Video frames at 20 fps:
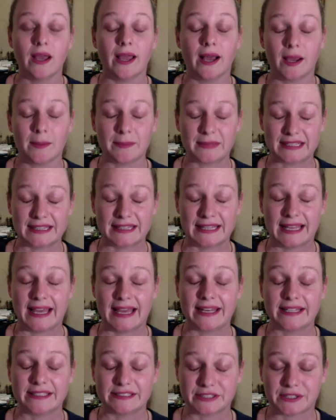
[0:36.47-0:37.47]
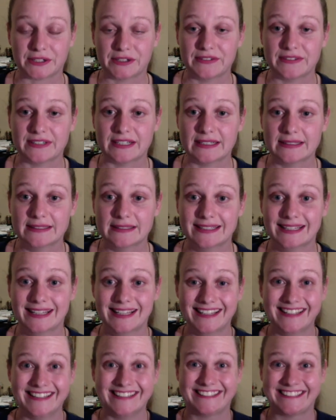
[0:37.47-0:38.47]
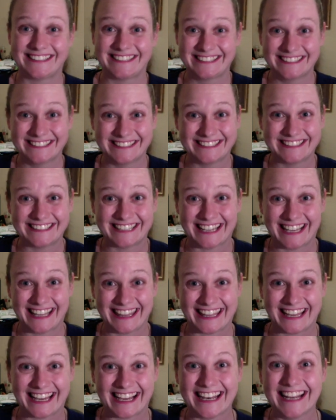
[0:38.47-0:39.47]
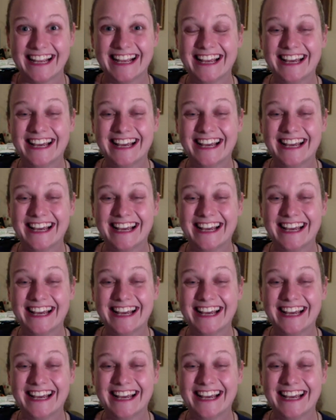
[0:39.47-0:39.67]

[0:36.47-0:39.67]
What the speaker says: I'm glad it's over. Let's just say that.